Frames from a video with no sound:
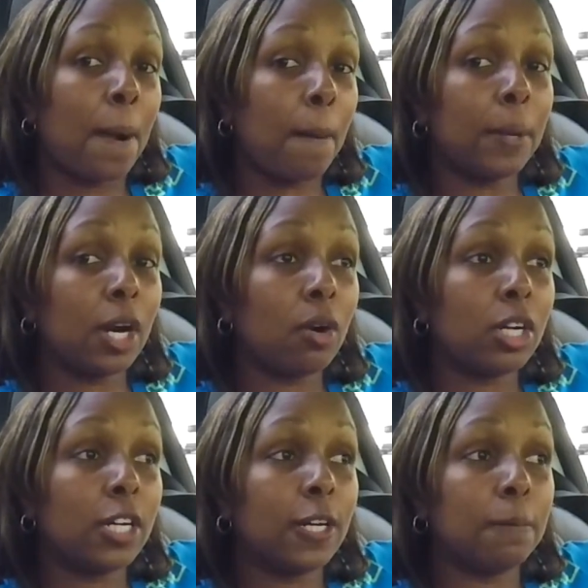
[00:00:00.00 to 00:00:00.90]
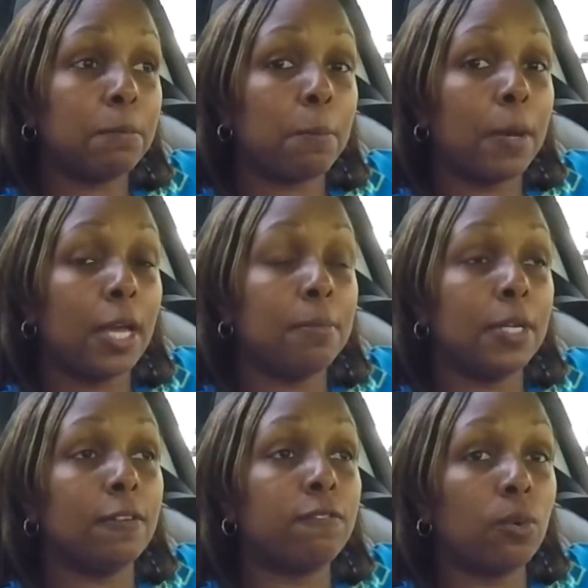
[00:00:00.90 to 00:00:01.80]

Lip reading: about the payment